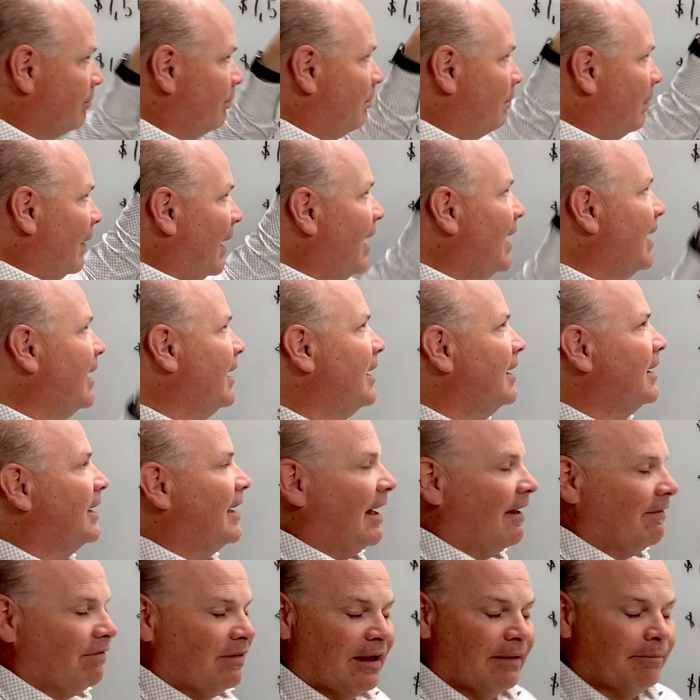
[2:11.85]
buying
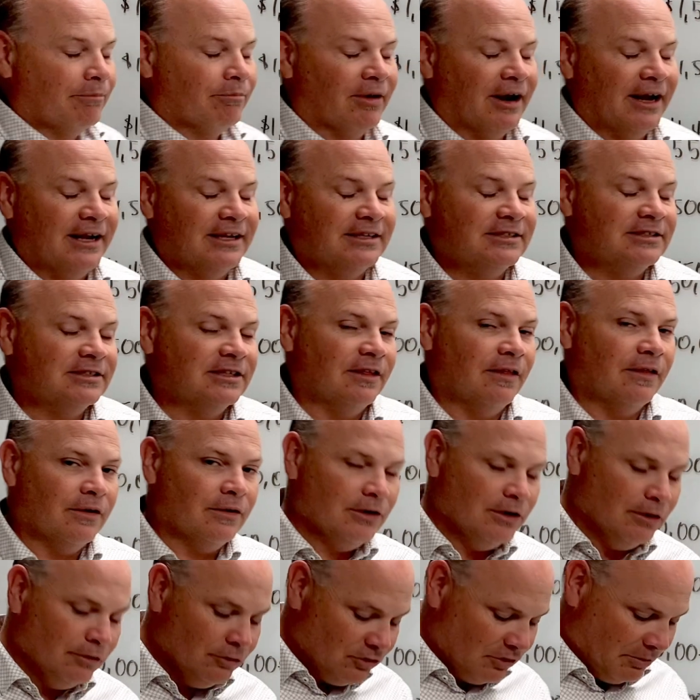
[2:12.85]
at that price than there
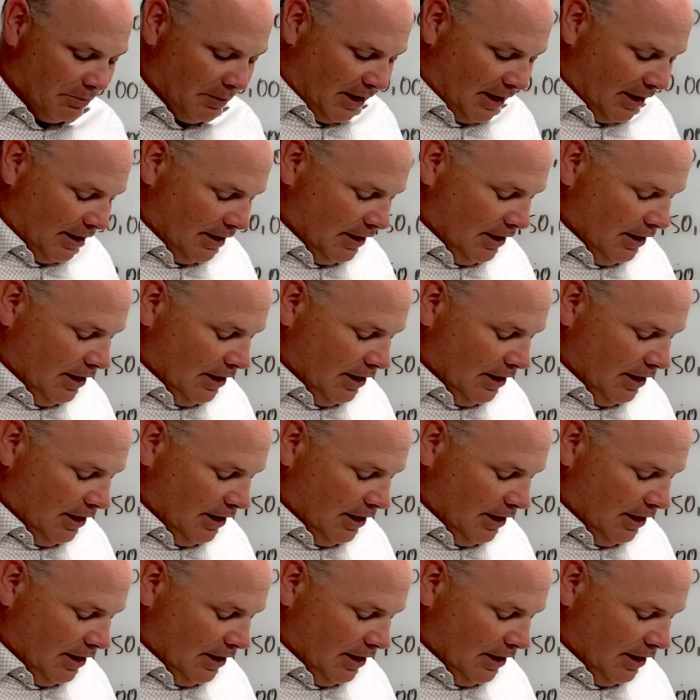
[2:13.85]
used to be.